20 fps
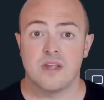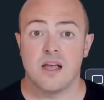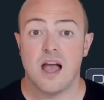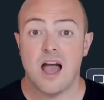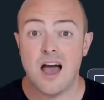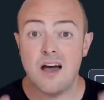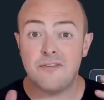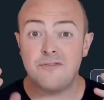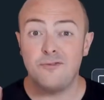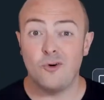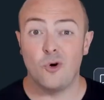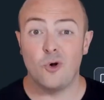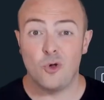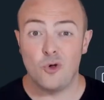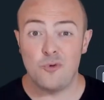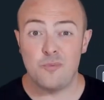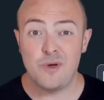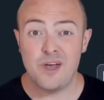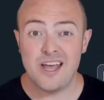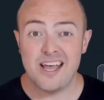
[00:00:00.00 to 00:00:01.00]
A for
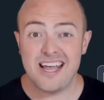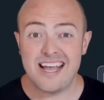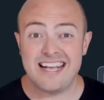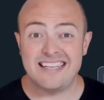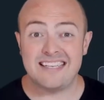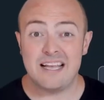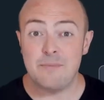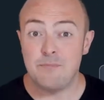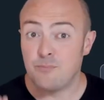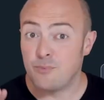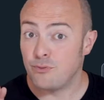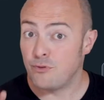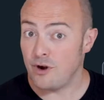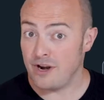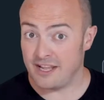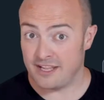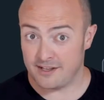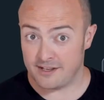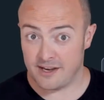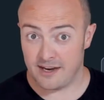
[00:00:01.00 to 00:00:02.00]
loop is a
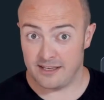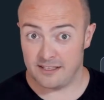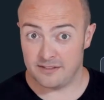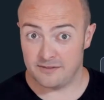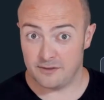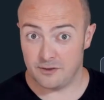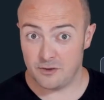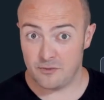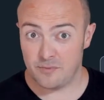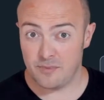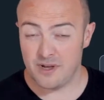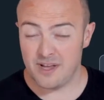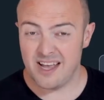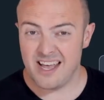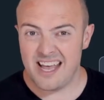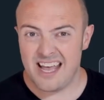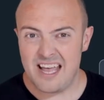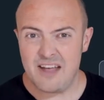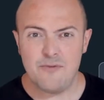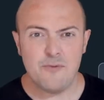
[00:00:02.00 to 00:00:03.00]
brilliant kind of loop.
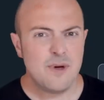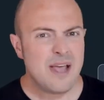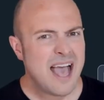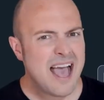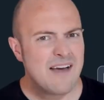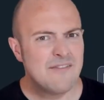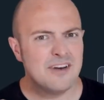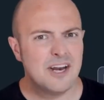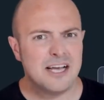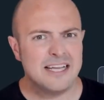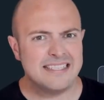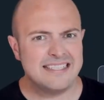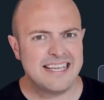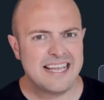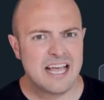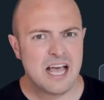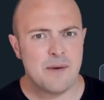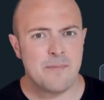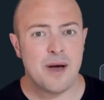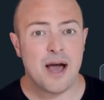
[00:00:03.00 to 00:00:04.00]
If we have an idea
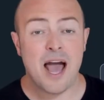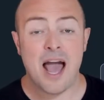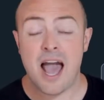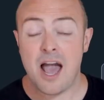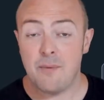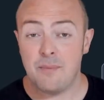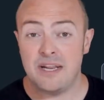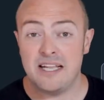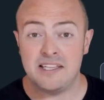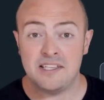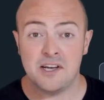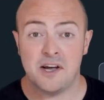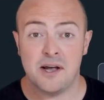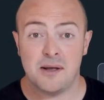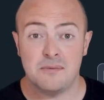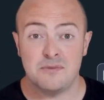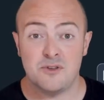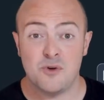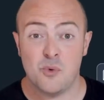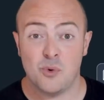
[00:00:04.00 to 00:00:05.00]
about how many
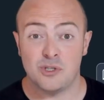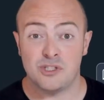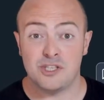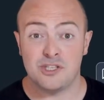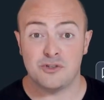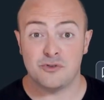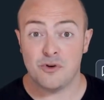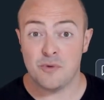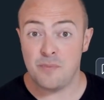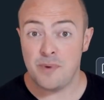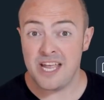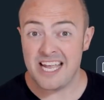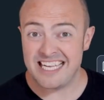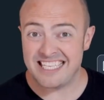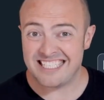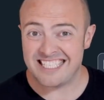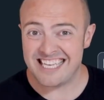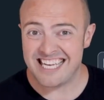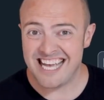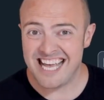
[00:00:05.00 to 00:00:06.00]
times we want it to
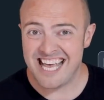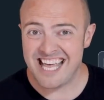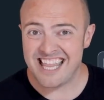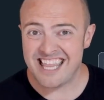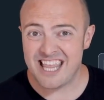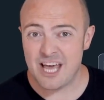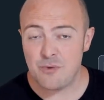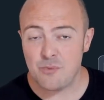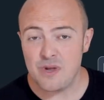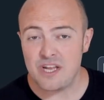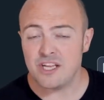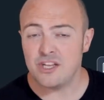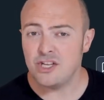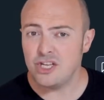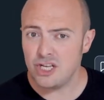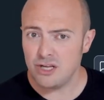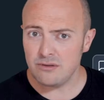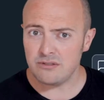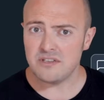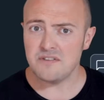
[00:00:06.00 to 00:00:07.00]
repeat, then we can
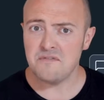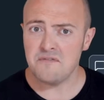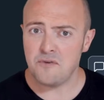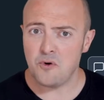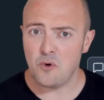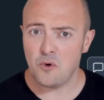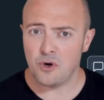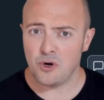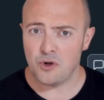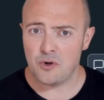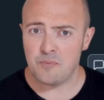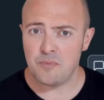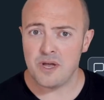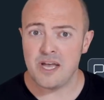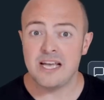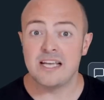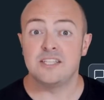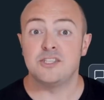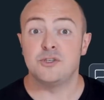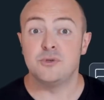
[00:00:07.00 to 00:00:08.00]
use a for loop
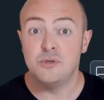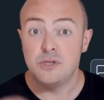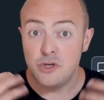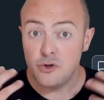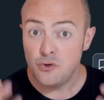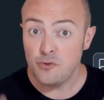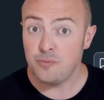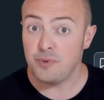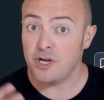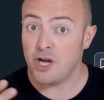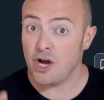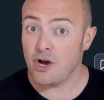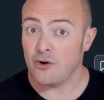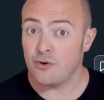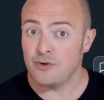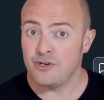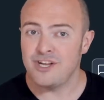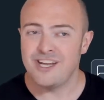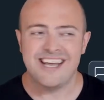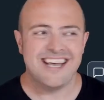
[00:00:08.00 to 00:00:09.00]
to loop
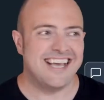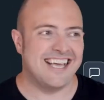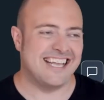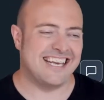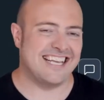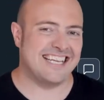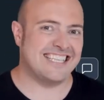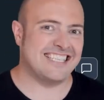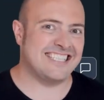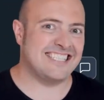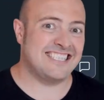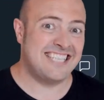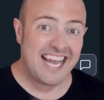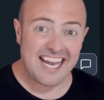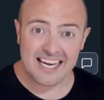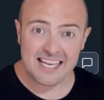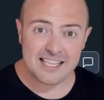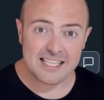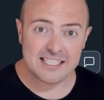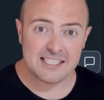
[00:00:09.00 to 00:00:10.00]
code in
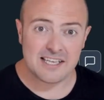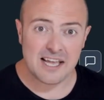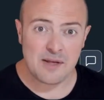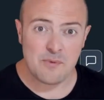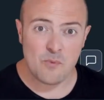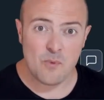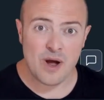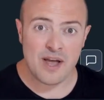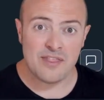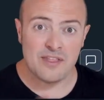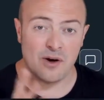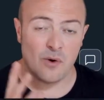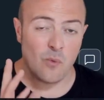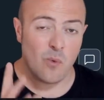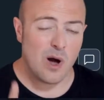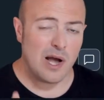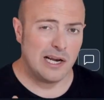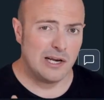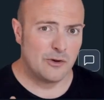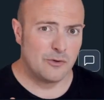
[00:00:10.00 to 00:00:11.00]
exactly the same way that a
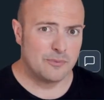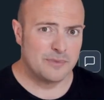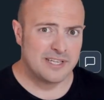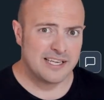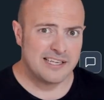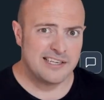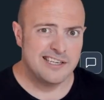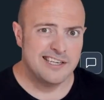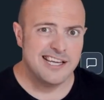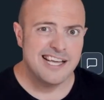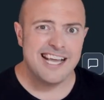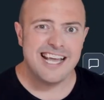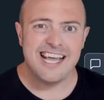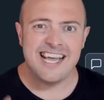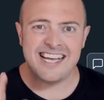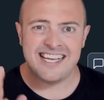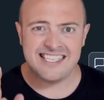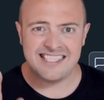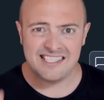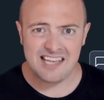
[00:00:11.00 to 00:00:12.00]
while loop did,
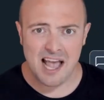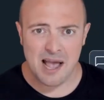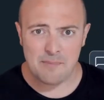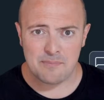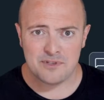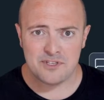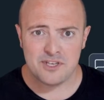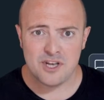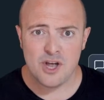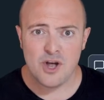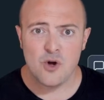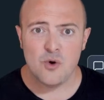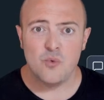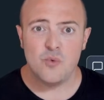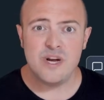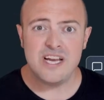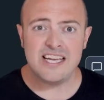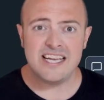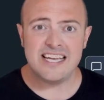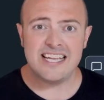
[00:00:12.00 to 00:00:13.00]
except we
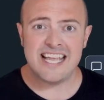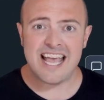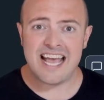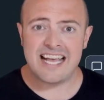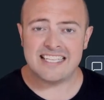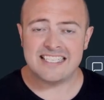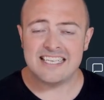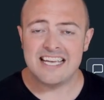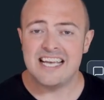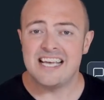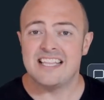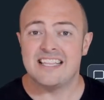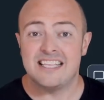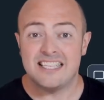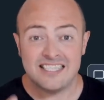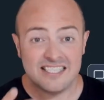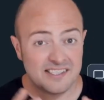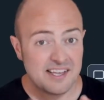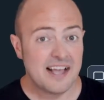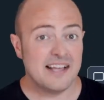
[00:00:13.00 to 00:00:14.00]
can get the
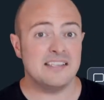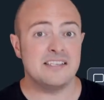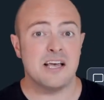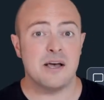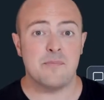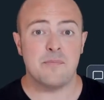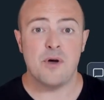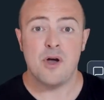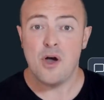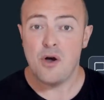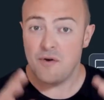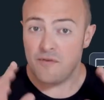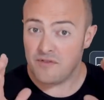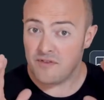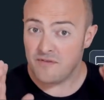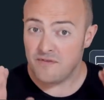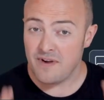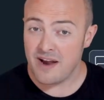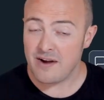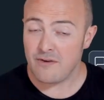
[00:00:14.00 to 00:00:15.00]
setup of the
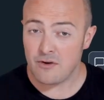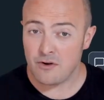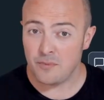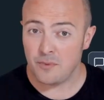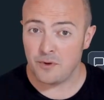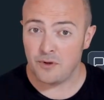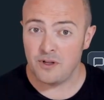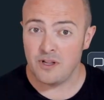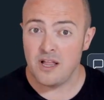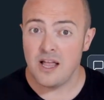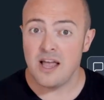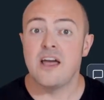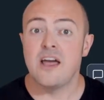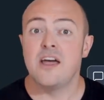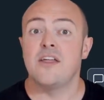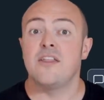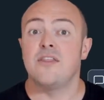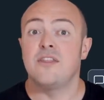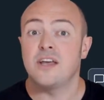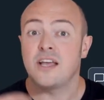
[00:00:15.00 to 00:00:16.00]
variable,
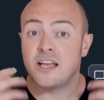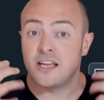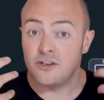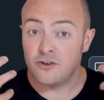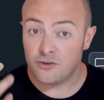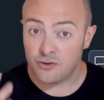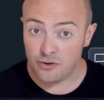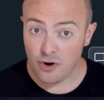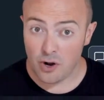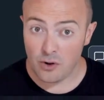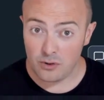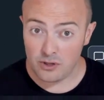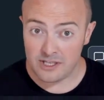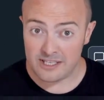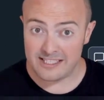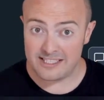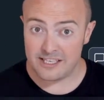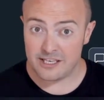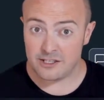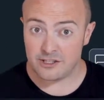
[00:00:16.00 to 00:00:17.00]
the control
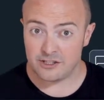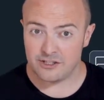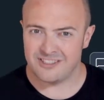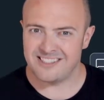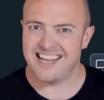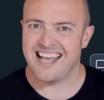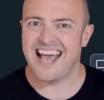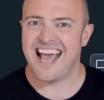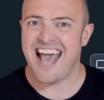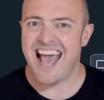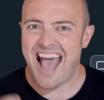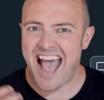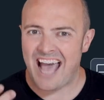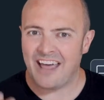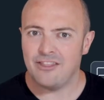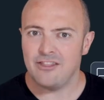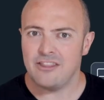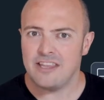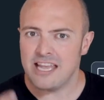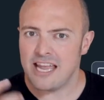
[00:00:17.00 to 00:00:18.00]
condition, and
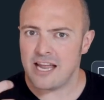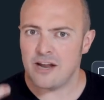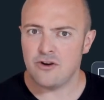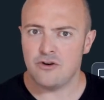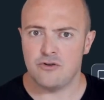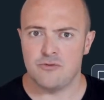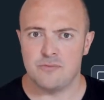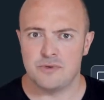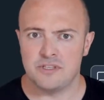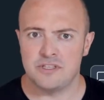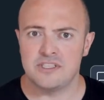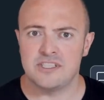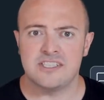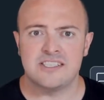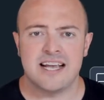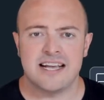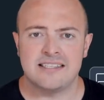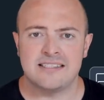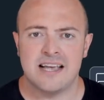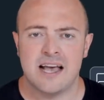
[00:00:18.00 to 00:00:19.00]
the increment
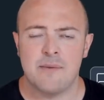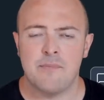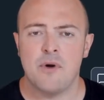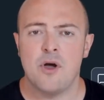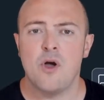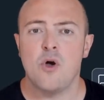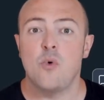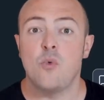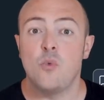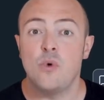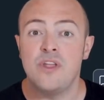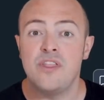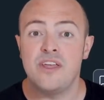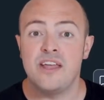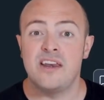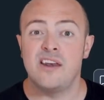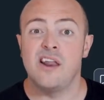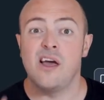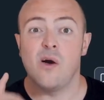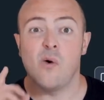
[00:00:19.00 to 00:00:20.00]
set up
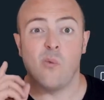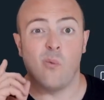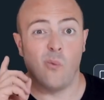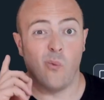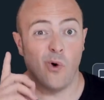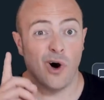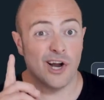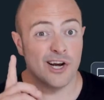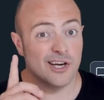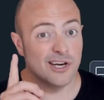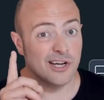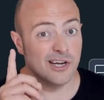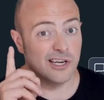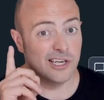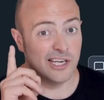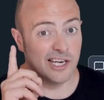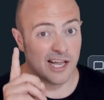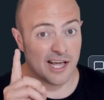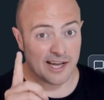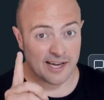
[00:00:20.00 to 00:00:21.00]
within one
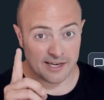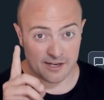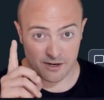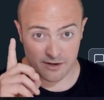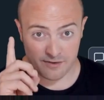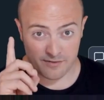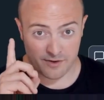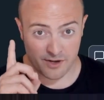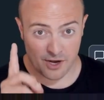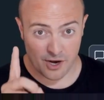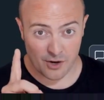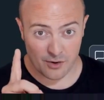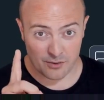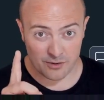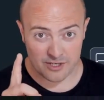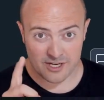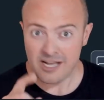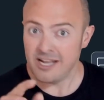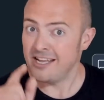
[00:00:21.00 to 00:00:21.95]
line of code.